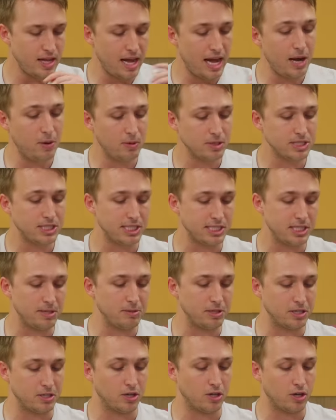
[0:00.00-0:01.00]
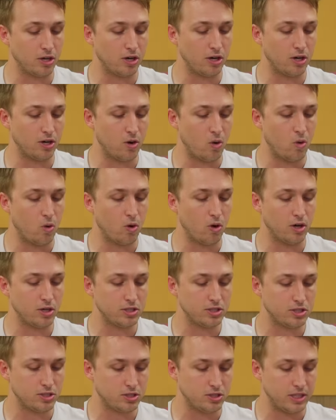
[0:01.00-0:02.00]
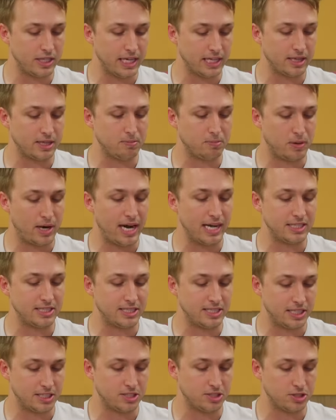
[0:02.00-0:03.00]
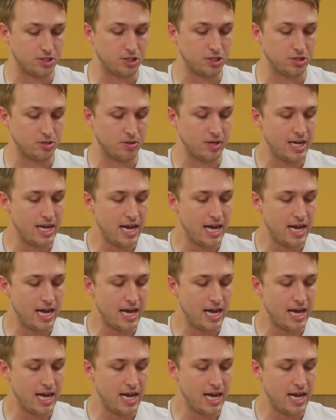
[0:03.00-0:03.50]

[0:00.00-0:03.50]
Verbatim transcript: I will say something to her or get the bride's sister too.